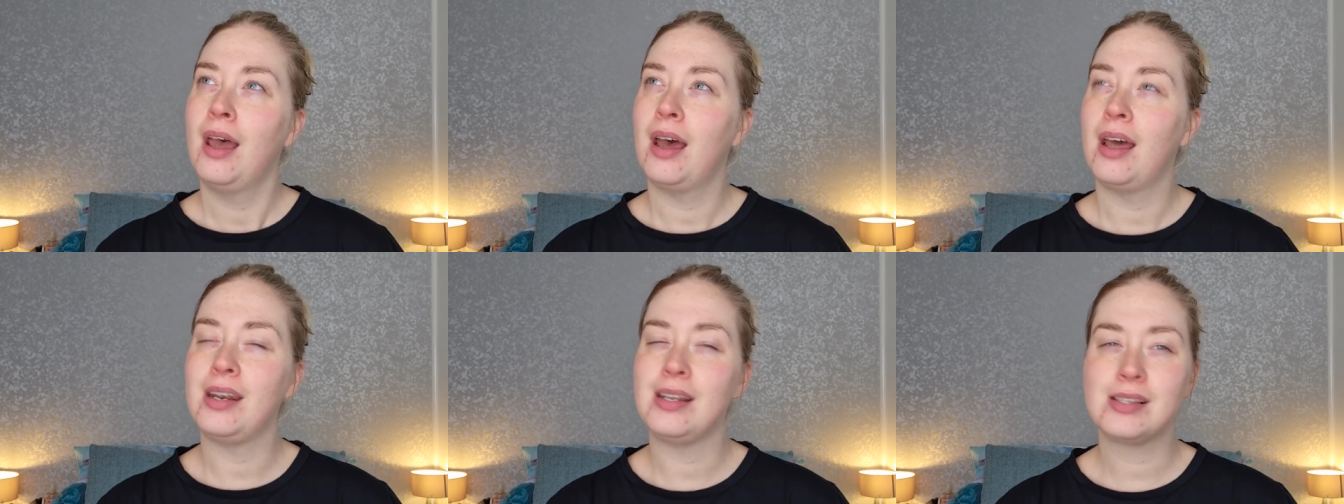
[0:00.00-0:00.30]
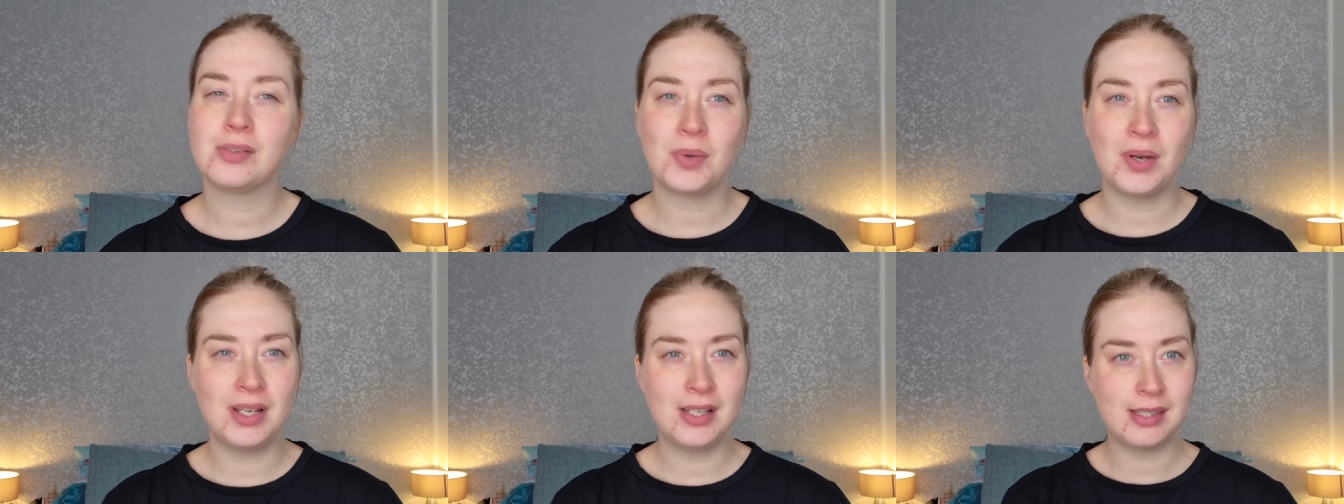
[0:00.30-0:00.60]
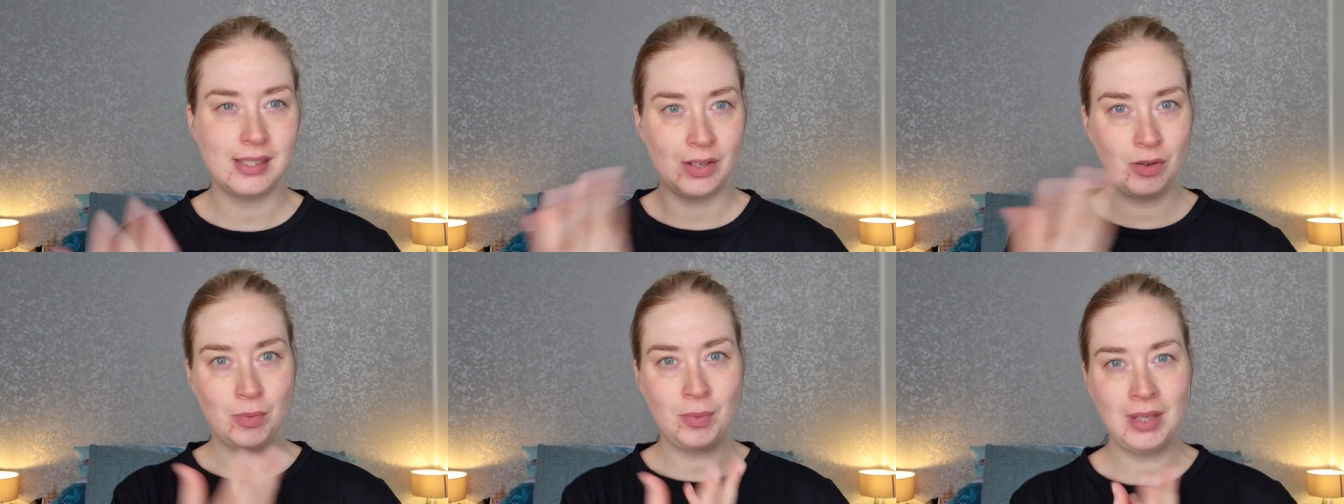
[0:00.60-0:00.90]
and it's quite a
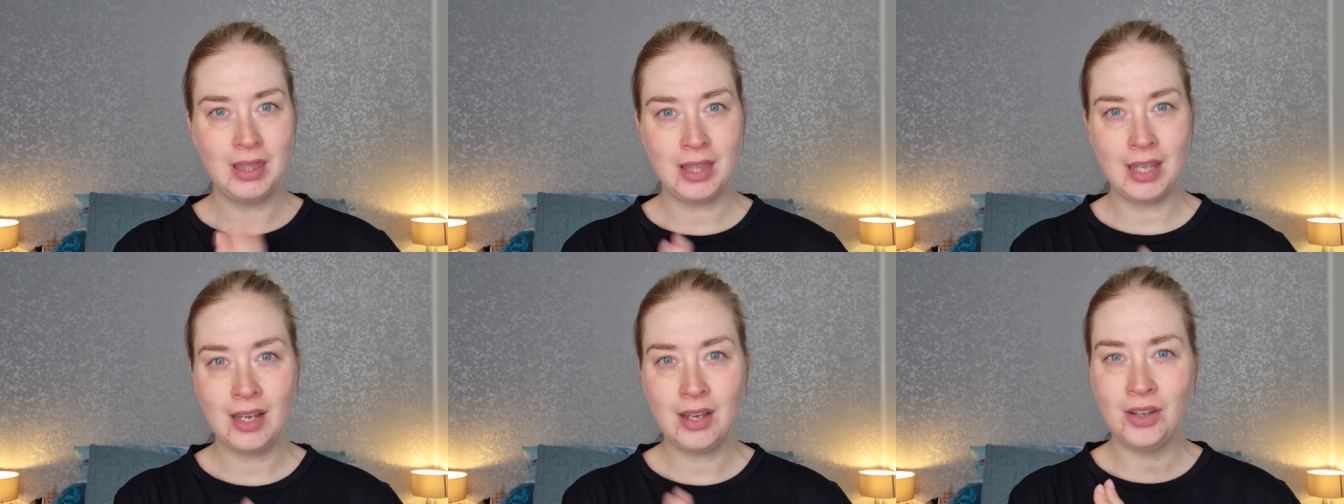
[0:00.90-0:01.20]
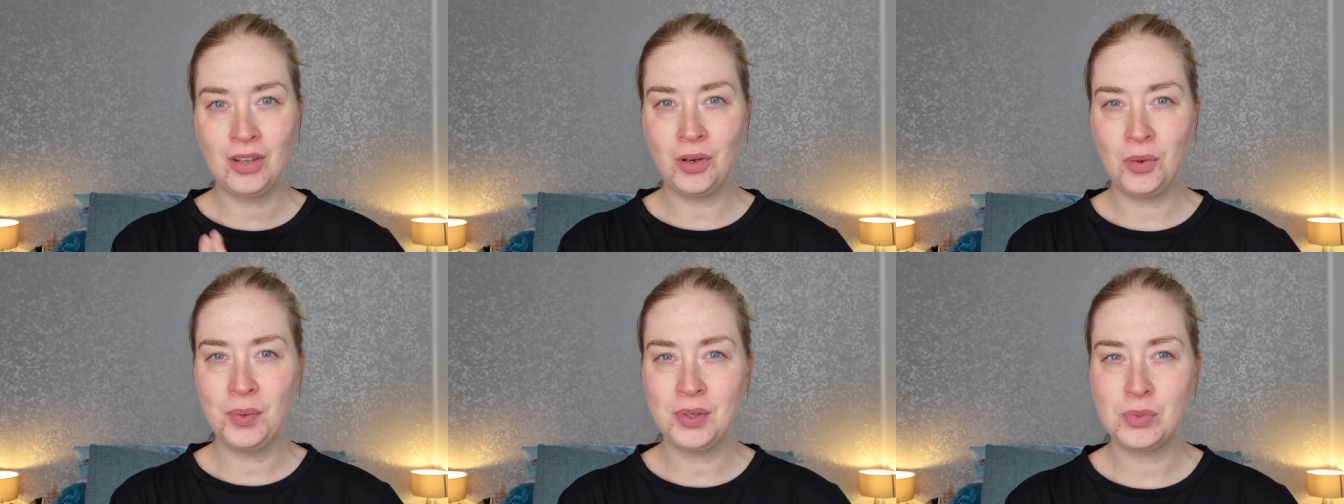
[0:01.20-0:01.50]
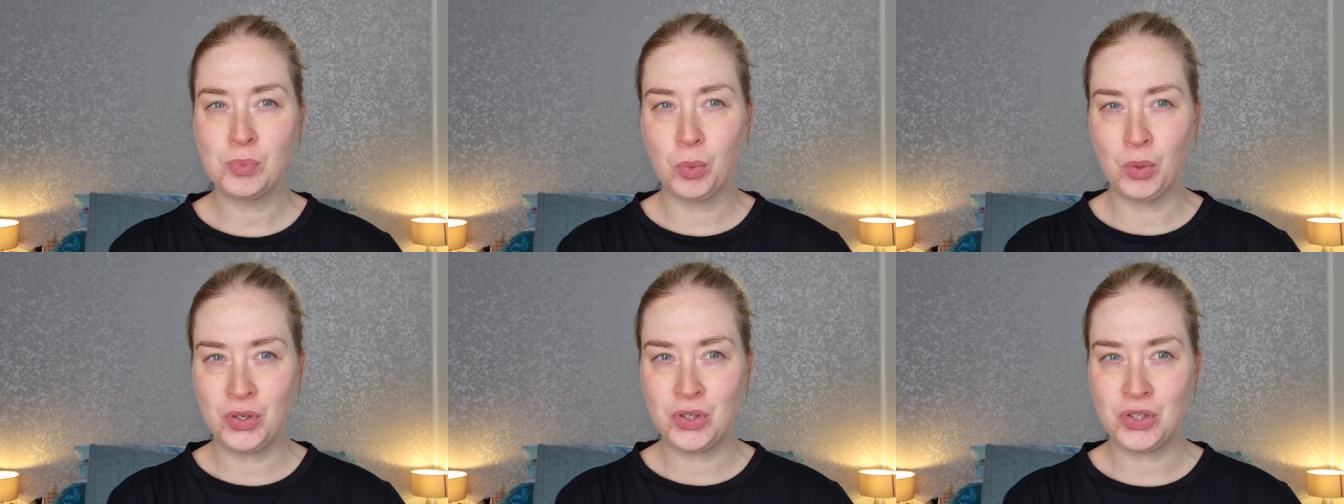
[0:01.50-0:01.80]
serum-y thing, I
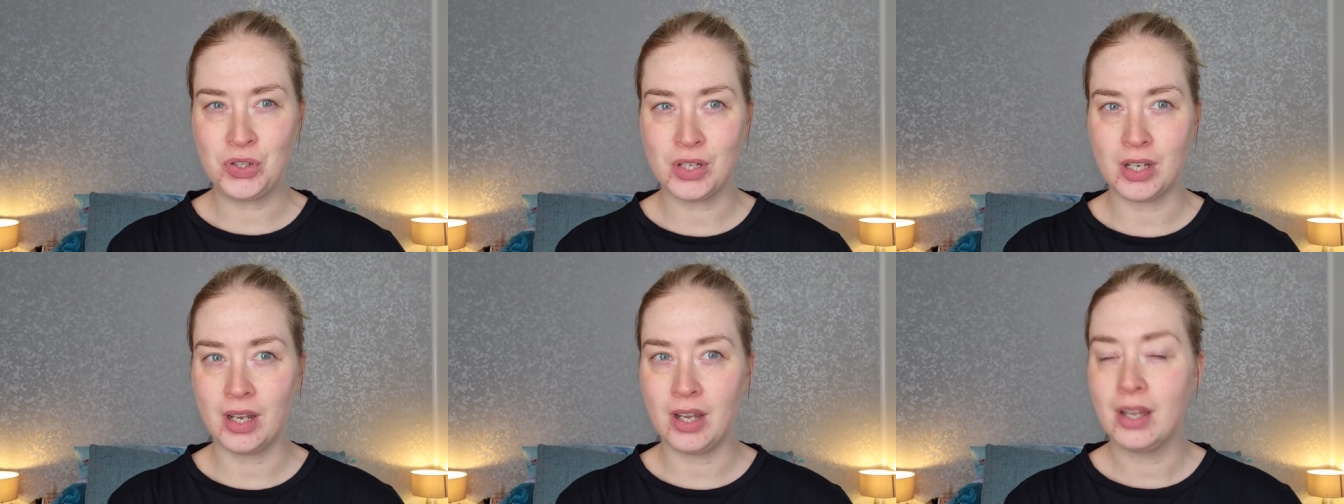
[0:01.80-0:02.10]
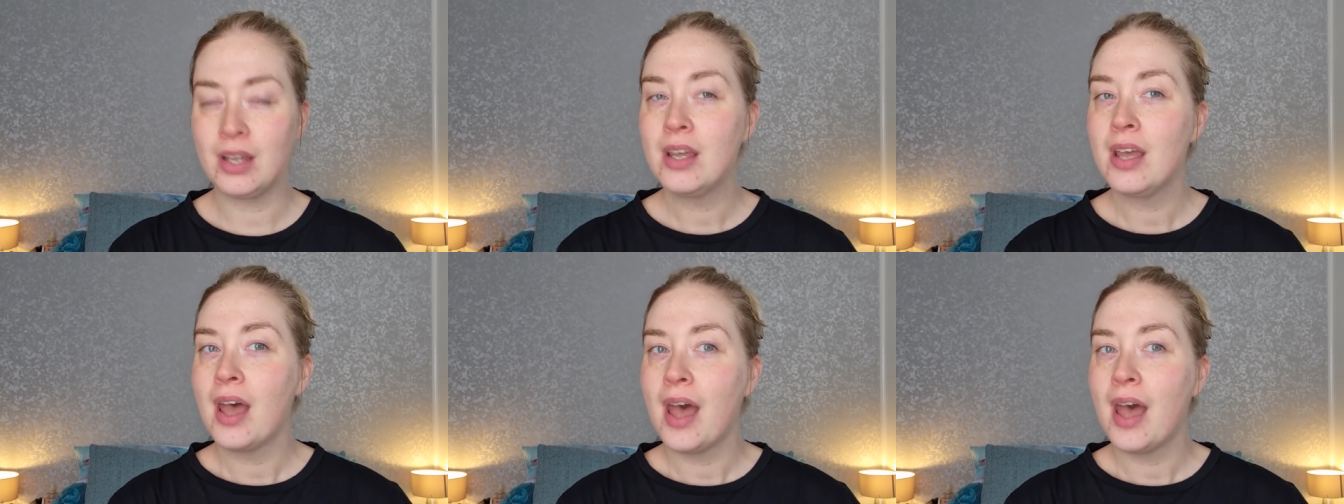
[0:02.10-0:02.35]
always wonder.